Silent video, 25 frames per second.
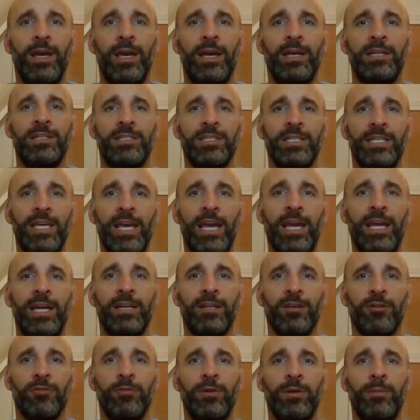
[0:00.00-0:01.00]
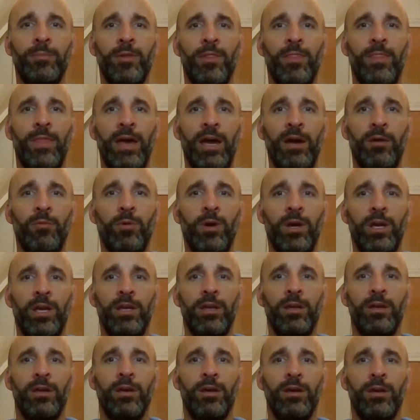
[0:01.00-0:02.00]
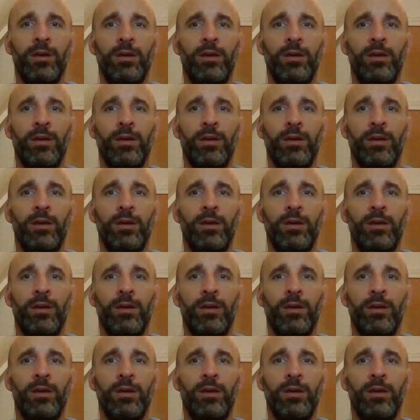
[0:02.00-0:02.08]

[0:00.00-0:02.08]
and to gain agreement that way.